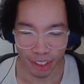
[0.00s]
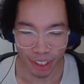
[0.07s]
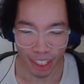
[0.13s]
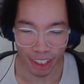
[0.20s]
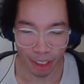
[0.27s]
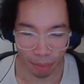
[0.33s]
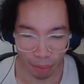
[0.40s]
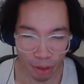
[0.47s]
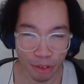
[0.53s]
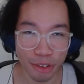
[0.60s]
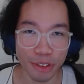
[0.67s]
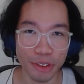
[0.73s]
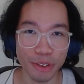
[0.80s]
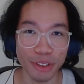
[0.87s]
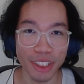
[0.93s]

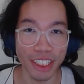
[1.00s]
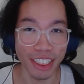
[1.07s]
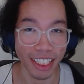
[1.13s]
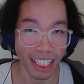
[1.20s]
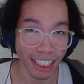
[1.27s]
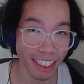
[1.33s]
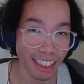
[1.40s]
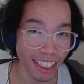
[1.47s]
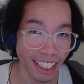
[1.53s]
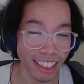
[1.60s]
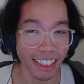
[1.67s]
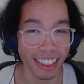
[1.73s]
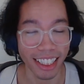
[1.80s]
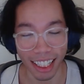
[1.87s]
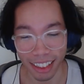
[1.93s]
opposed to the United States
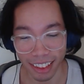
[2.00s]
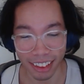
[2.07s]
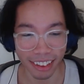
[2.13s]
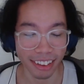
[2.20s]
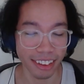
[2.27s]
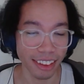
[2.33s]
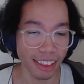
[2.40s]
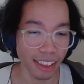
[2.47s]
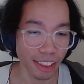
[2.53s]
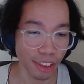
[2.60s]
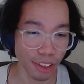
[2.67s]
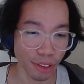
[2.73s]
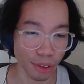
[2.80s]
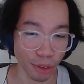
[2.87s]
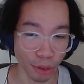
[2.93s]
and Canada.
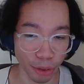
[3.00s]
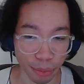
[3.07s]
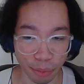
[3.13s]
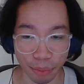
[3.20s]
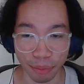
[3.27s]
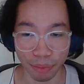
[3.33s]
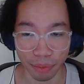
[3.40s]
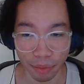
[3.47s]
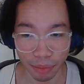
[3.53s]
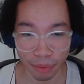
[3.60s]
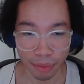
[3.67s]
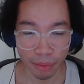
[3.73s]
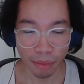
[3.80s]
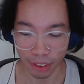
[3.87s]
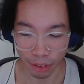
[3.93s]
So,
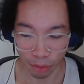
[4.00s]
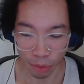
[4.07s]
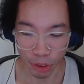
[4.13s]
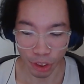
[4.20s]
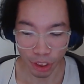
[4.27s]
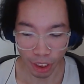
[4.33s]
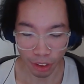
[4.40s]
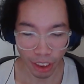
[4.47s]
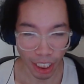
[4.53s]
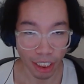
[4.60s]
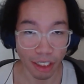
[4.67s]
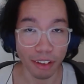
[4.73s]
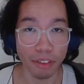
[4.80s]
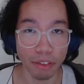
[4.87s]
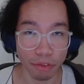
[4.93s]
which is kind
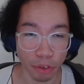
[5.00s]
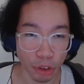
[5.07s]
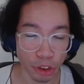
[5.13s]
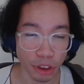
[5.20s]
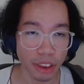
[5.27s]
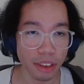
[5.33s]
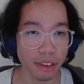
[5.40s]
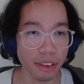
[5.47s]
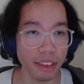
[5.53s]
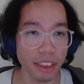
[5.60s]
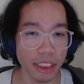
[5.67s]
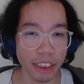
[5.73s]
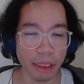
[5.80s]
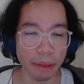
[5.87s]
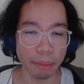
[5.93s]
of unfortunate
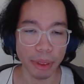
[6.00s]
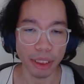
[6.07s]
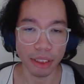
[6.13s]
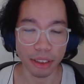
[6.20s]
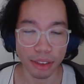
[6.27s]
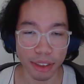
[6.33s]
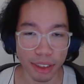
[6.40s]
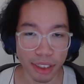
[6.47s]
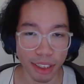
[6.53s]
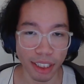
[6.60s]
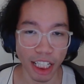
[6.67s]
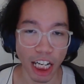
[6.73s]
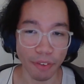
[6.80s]
because I've